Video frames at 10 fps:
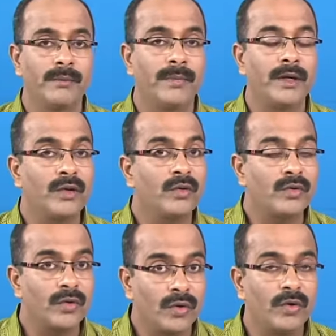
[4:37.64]
But you
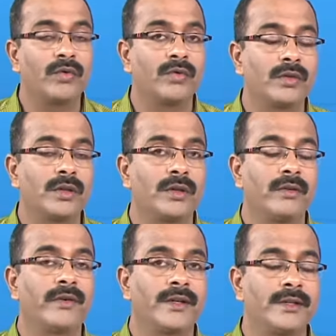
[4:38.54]
should know, see,
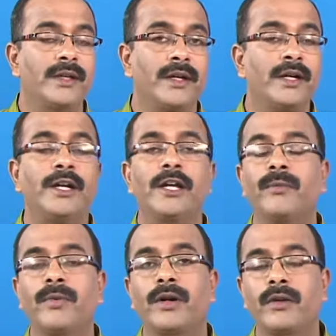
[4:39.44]
if I say integral
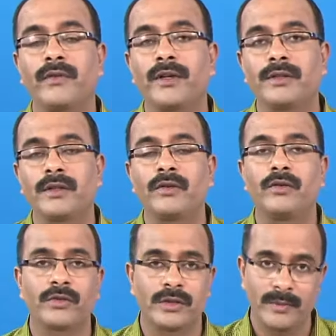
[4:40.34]
part of x is
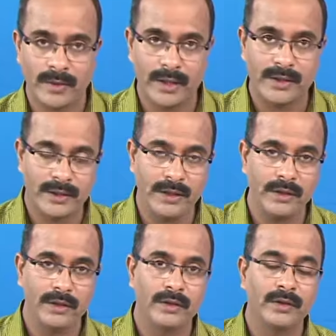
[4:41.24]
equal to some constant,
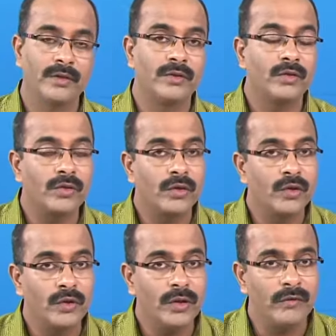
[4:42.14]
you should
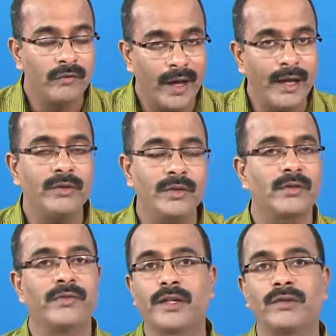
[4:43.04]
know the values
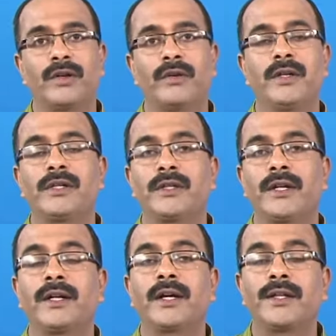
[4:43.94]
of x for which
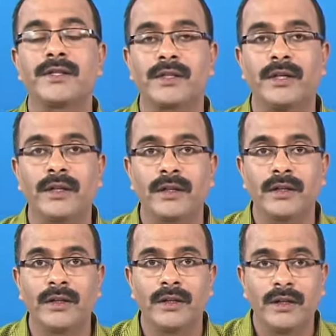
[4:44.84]
that constant
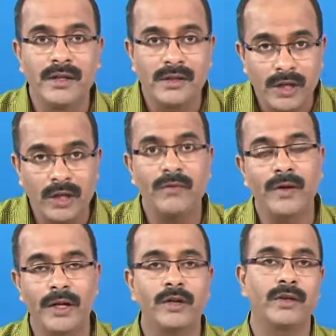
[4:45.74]
is
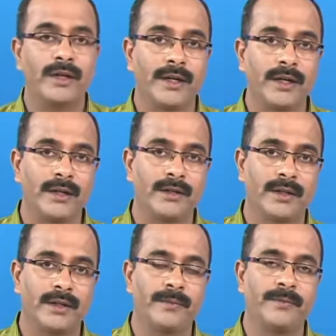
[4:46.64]
equated to that integer.
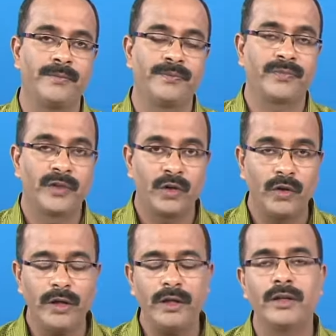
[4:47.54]

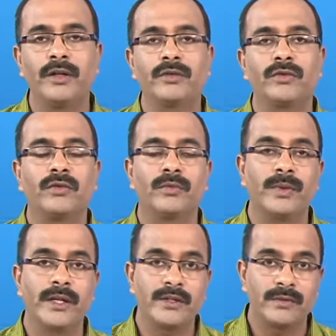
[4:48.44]
Got it? So
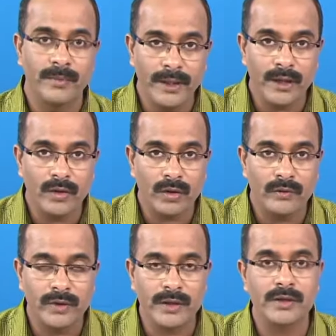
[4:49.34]
please make a note
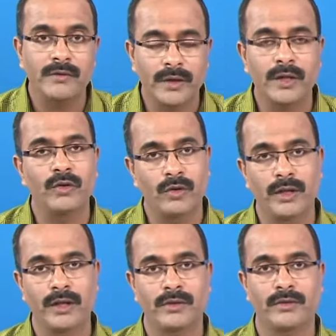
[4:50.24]
of this. We can go to the
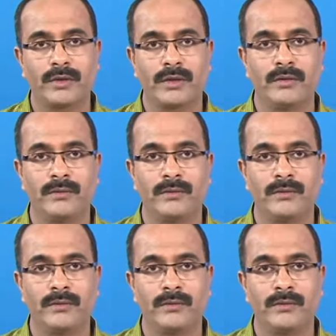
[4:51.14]
next question.